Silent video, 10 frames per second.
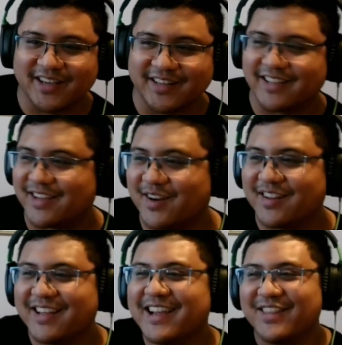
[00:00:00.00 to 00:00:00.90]
Like,
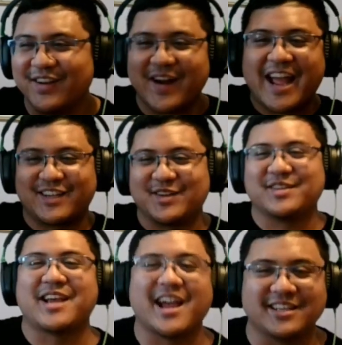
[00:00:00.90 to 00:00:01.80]
they're
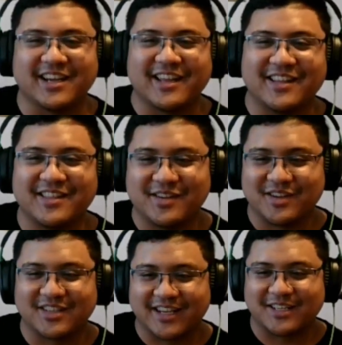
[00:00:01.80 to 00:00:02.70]
exercising and then they're
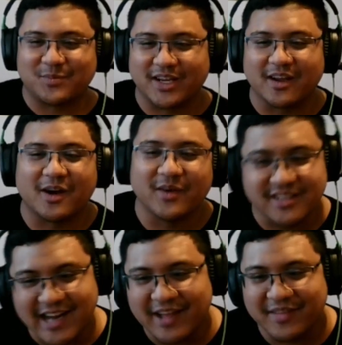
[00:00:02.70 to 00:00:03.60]
just like, Oh, it's
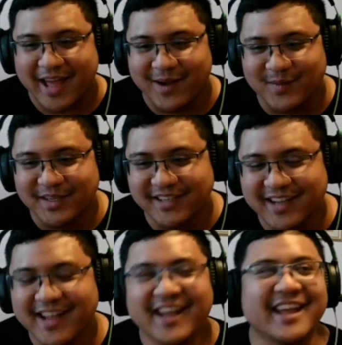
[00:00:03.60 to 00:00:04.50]
not that one?